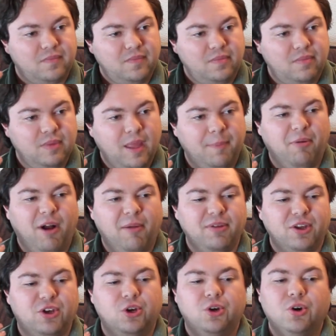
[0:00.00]
they probably
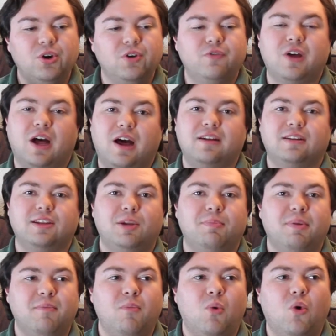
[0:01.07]
could have gone a little
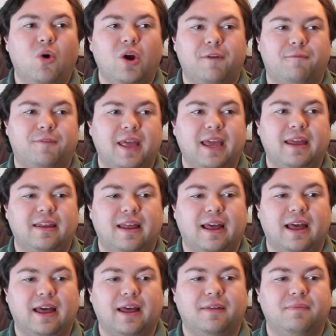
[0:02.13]
bit more if they if
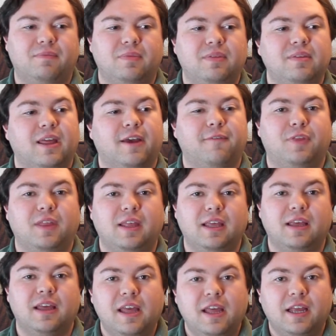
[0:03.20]

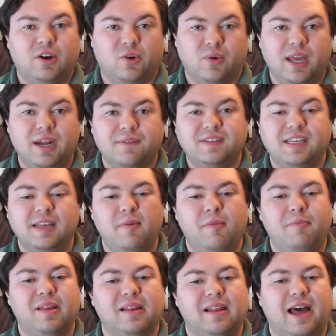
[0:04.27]
the creative team had
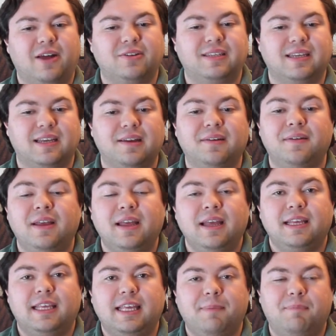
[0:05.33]
been allowed to
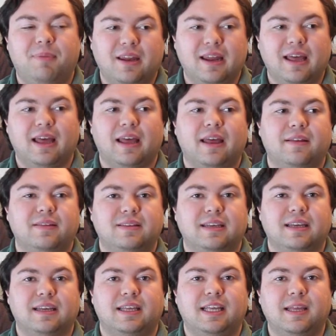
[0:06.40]
keep it
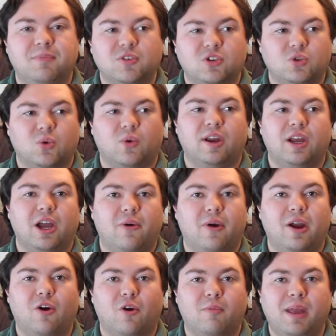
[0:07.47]
to keep the story
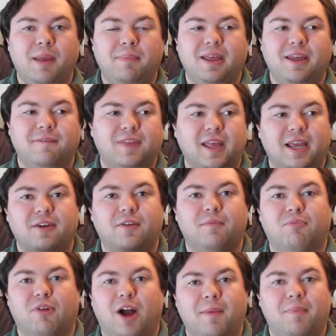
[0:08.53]
going, or maybe if they could
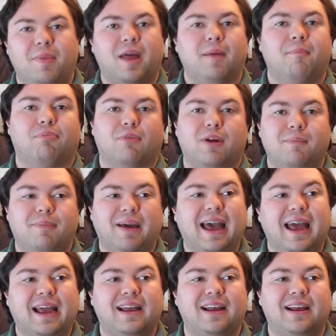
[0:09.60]
bring
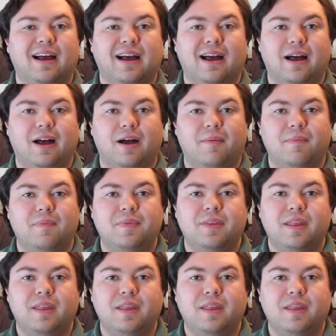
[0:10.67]
back the